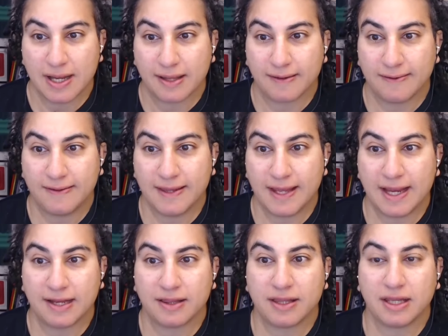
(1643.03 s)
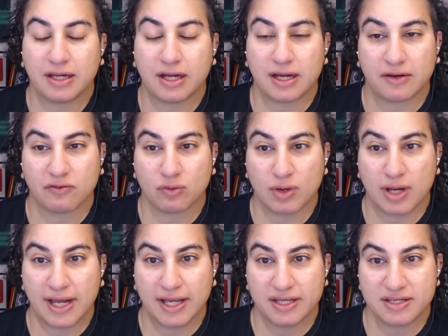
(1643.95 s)
then the kind of
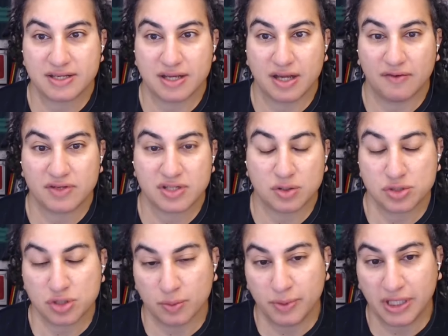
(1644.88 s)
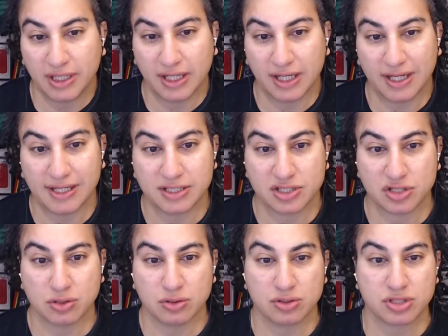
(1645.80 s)
rise of social media and
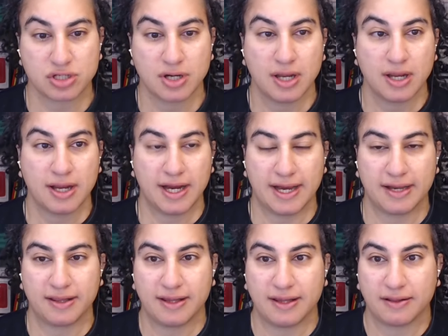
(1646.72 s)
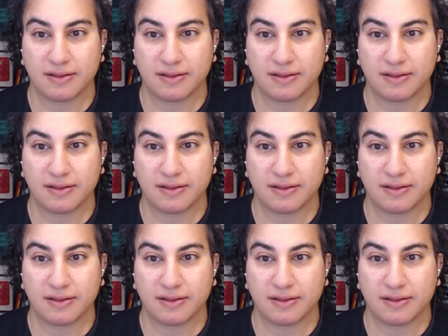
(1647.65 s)
search and